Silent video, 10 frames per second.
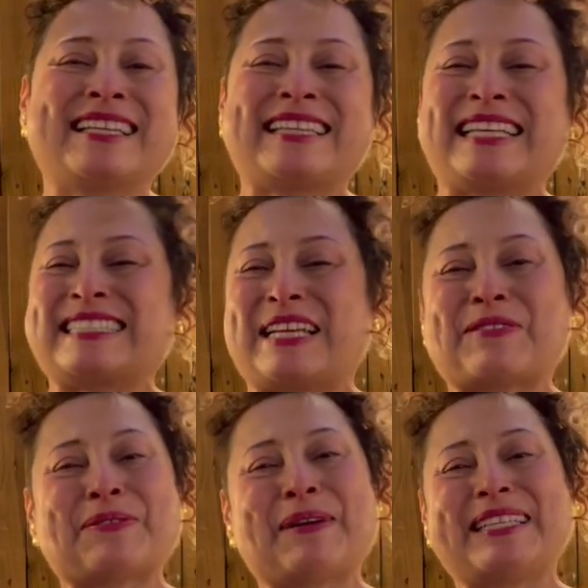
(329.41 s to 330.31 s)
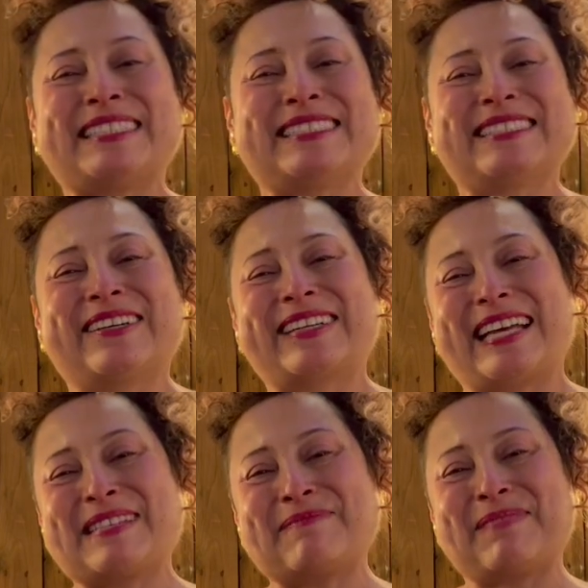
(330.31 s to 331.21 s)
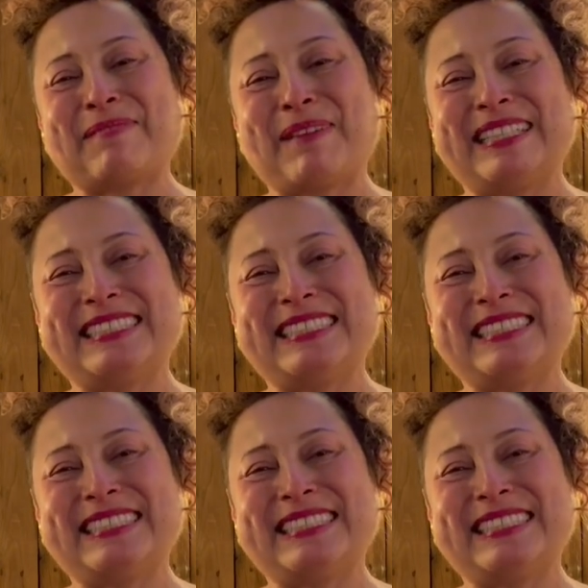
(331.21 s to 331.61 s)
Thanks, everybody. Okay, bye bye.